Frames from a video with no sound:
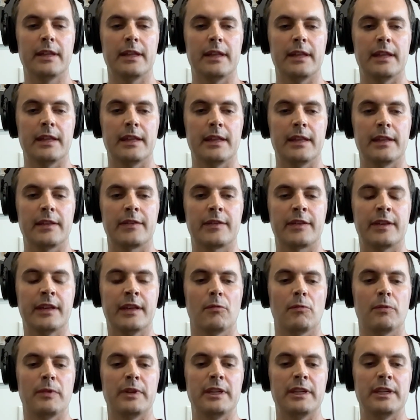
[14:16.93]
is
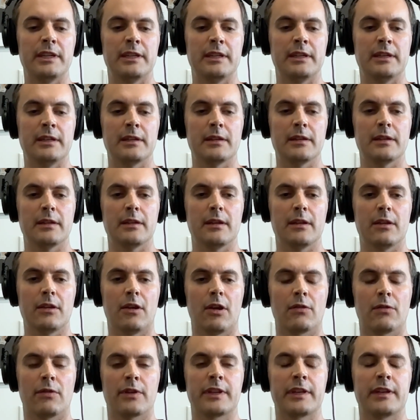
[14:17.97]
we
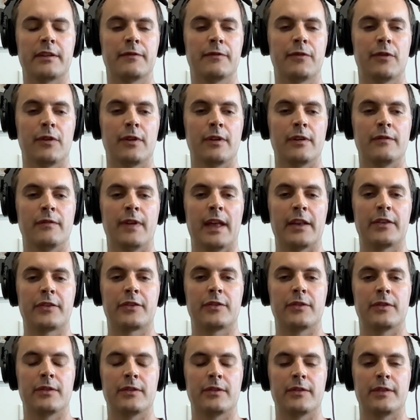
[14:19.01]
are looking for
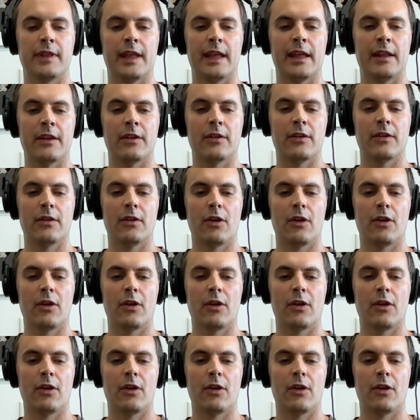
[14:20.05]
investors that